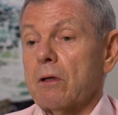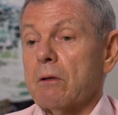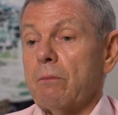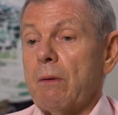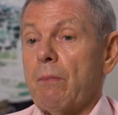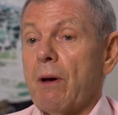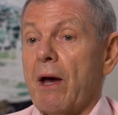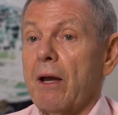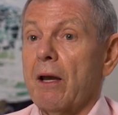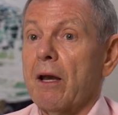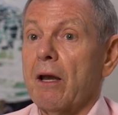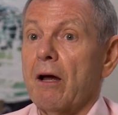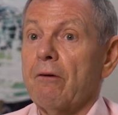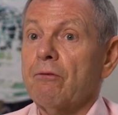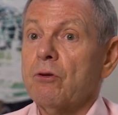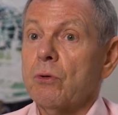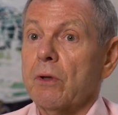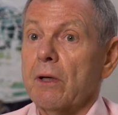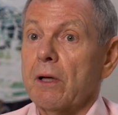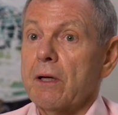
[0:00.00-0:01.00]
be paid
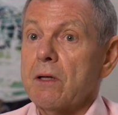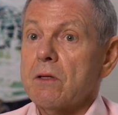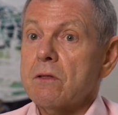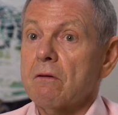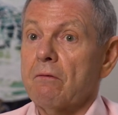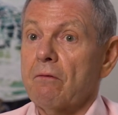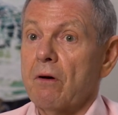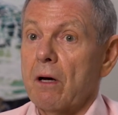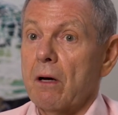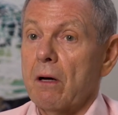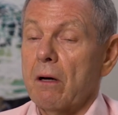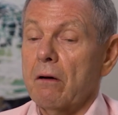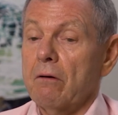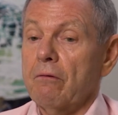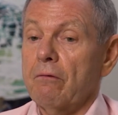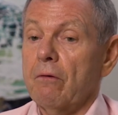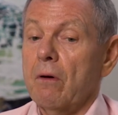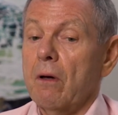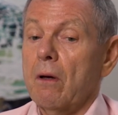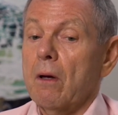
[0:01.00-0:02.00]
enough to at least survive.